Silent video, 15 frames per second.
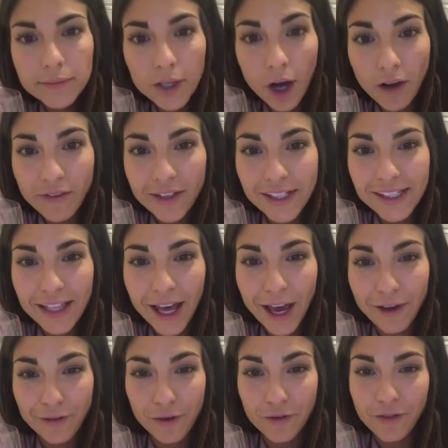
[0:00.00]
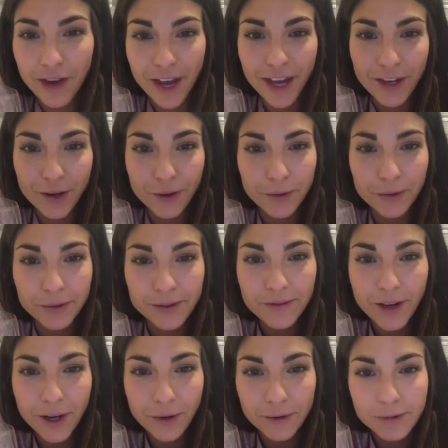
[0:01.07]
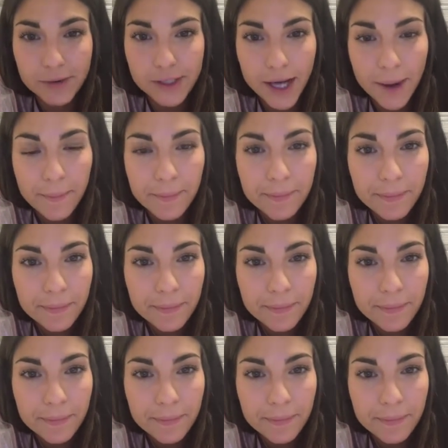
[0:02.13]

Coffee is life. Faye knows. Faye knows what's up.